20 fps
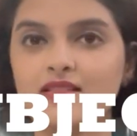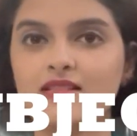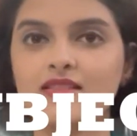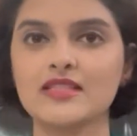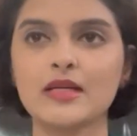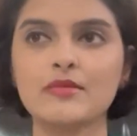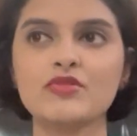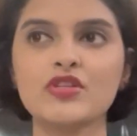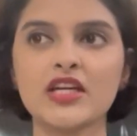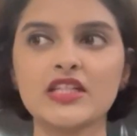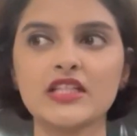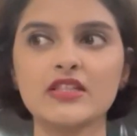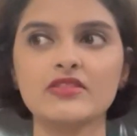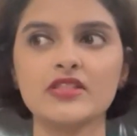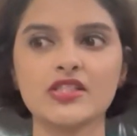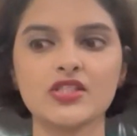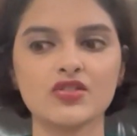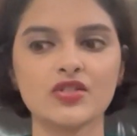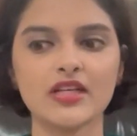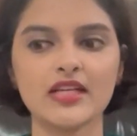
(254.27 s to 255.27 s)
Subjective
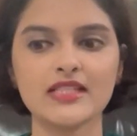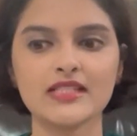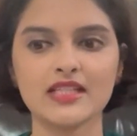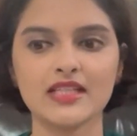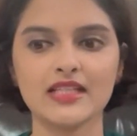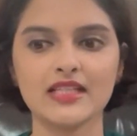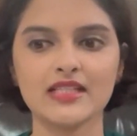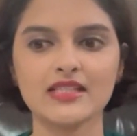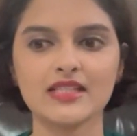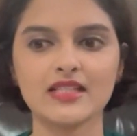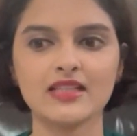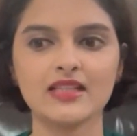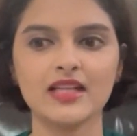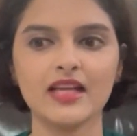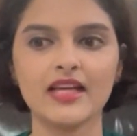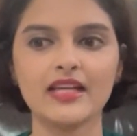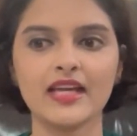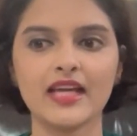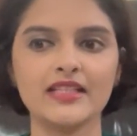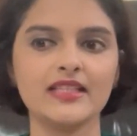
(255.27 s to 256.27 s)
distress is
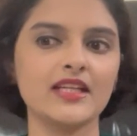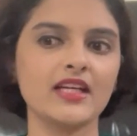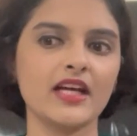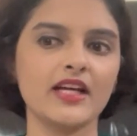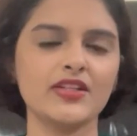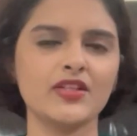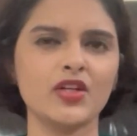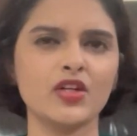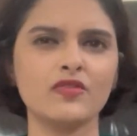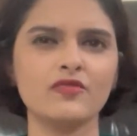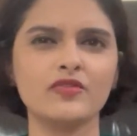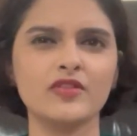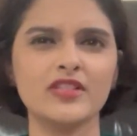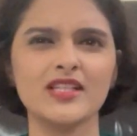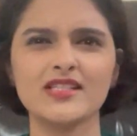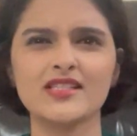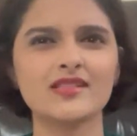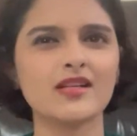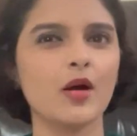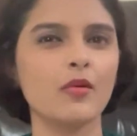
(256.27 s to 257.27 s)
like any kind of
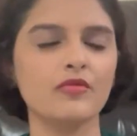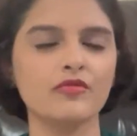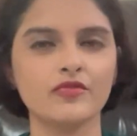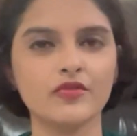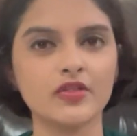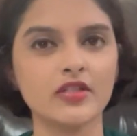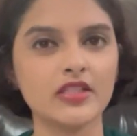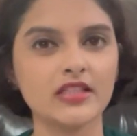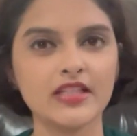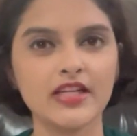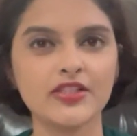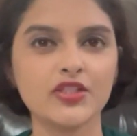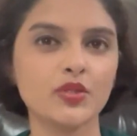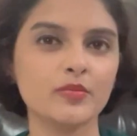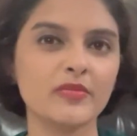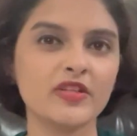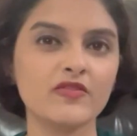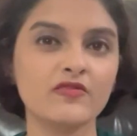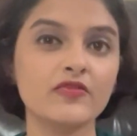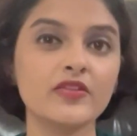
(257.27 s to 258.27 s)
discomfort that you
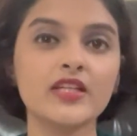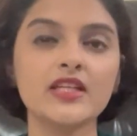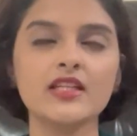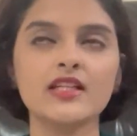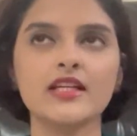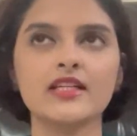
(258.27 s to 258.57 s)
may feel,